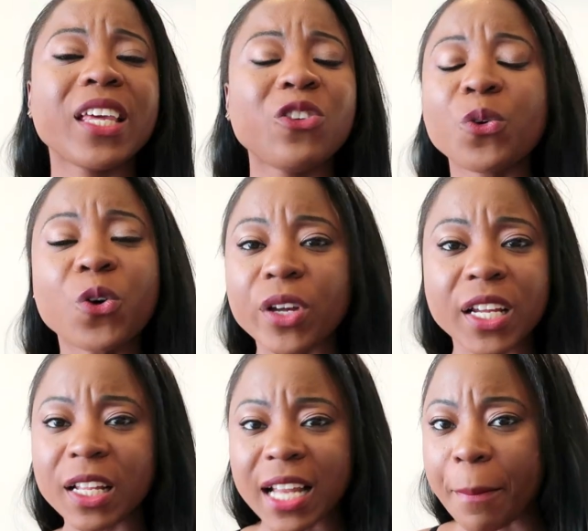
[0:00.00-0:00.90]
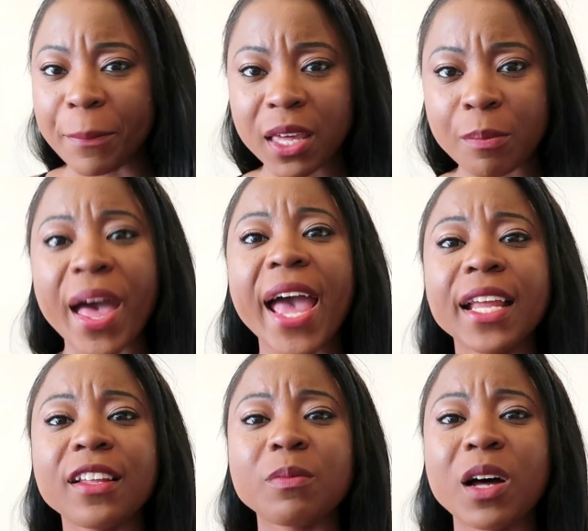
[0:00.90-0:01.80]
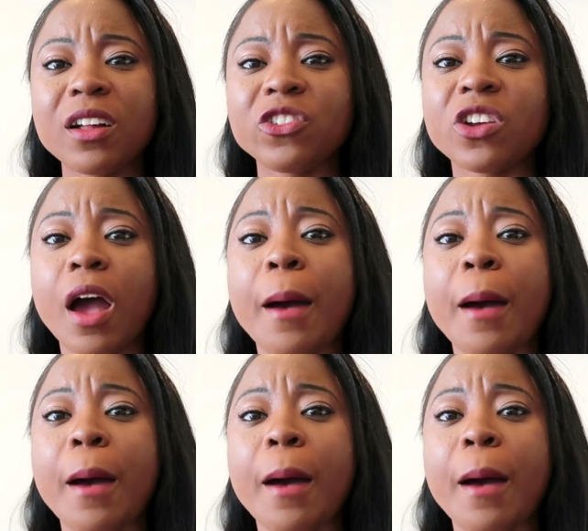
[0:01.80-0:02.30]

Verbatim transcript: you're not gonna like be in pain as much.